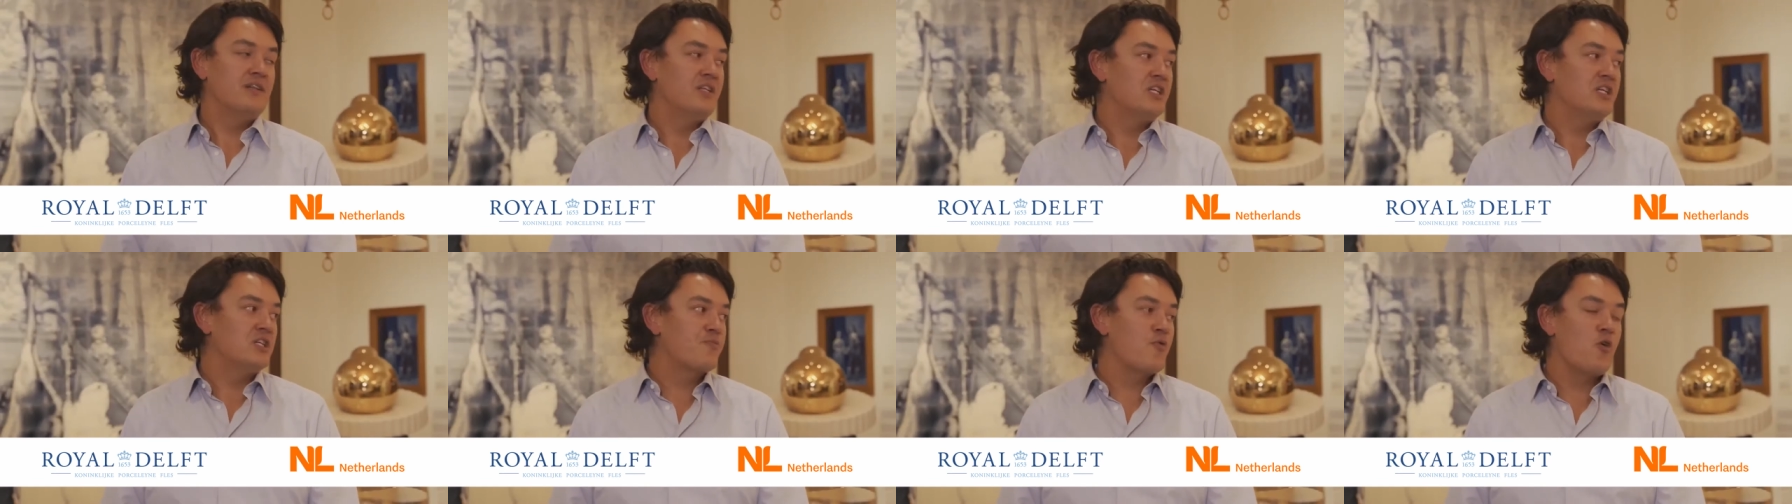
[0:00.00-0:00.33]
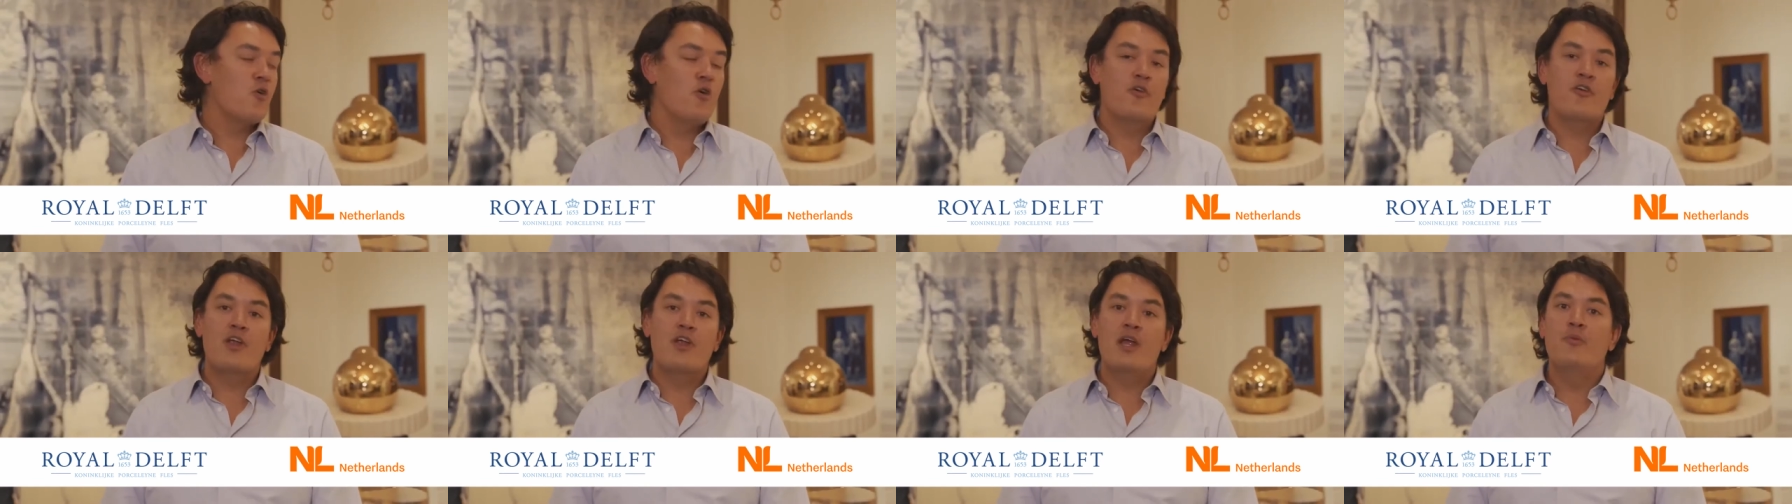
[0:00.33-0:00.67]
this
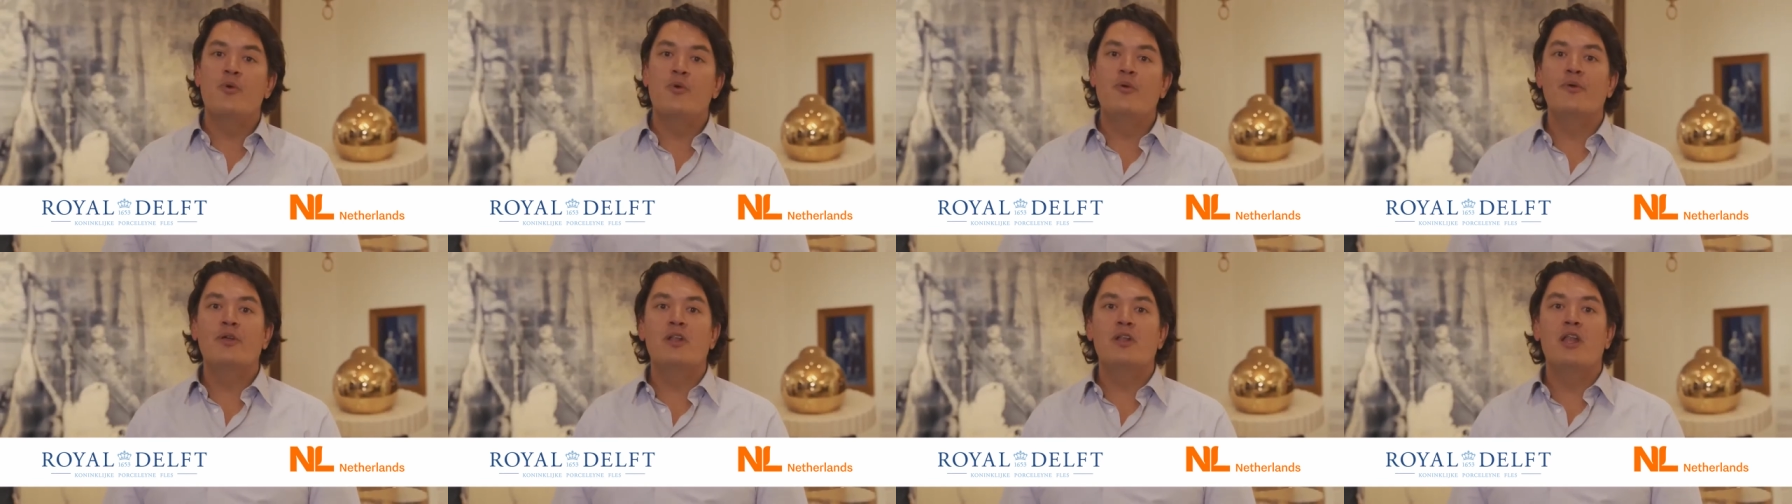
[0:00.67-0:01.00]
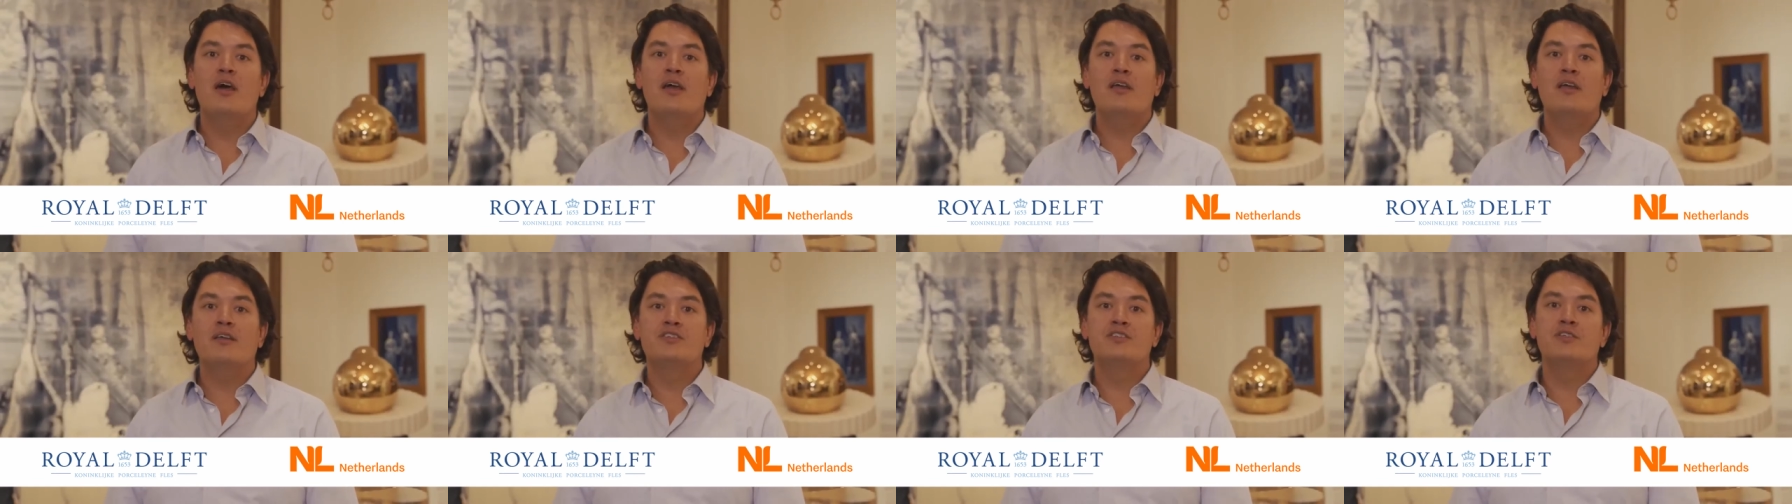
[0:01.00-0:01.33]
program, we would
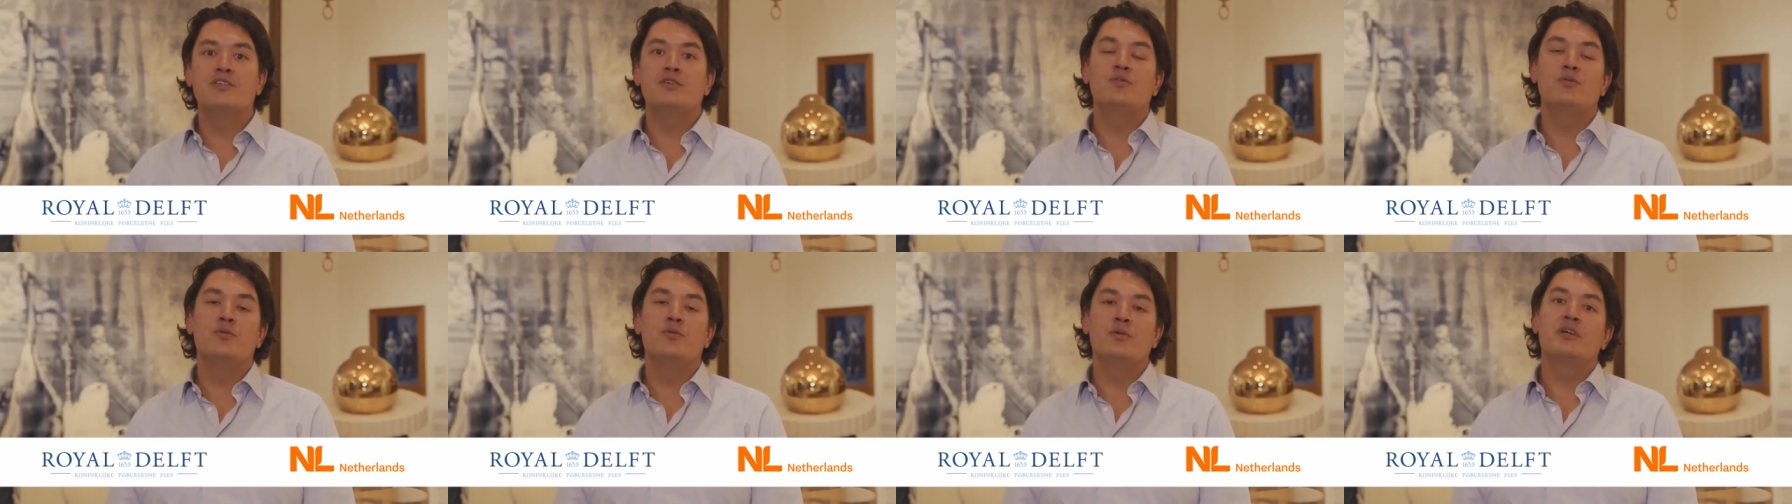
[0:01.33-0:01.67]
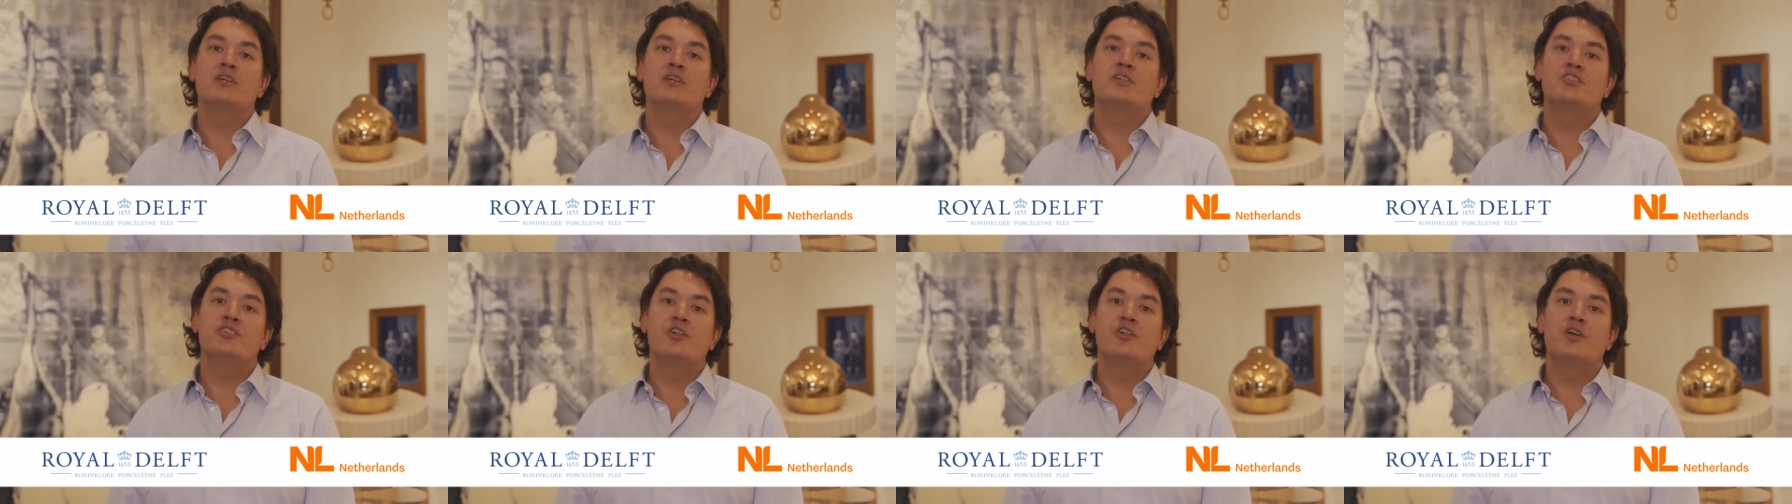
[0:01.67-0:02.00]
like
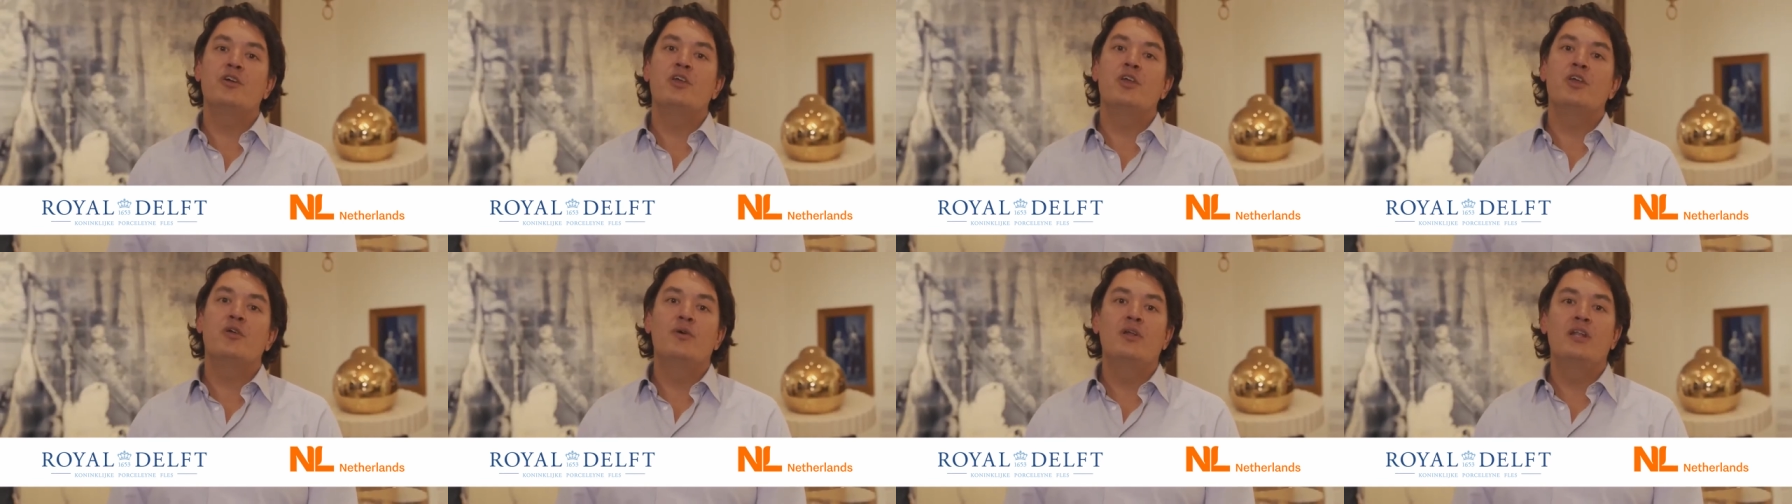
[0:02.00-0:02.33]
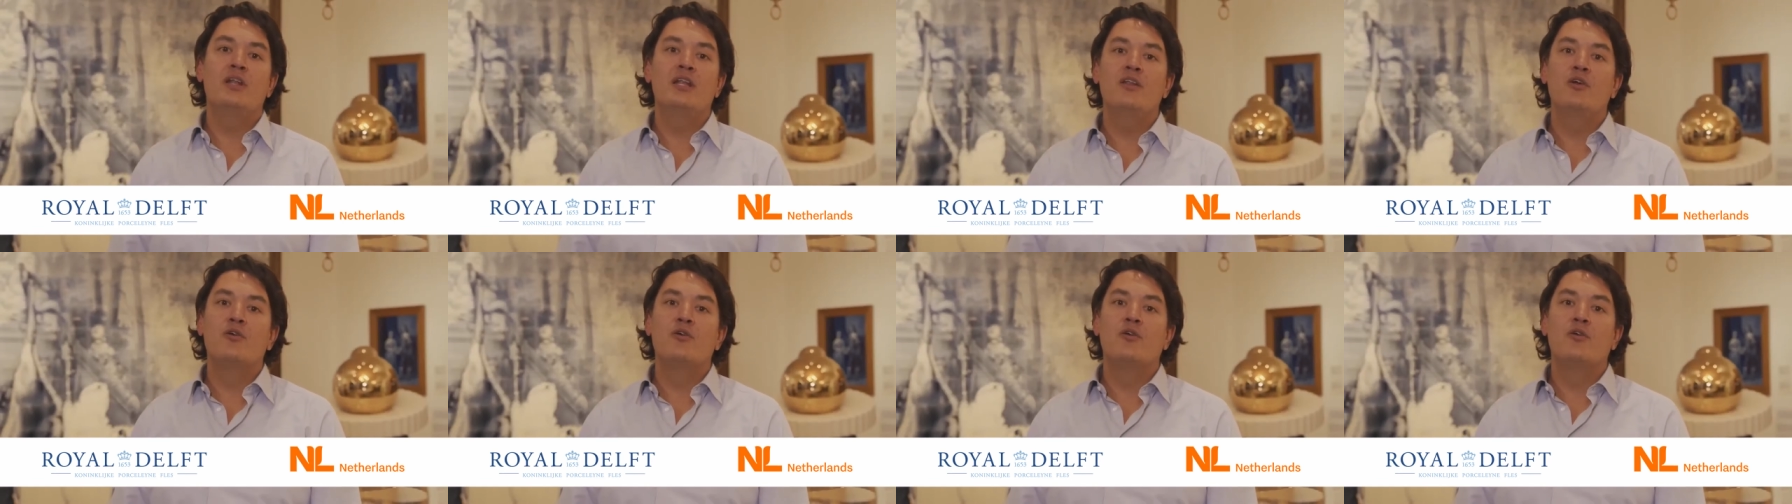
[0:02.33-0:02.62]
to uh, show you a little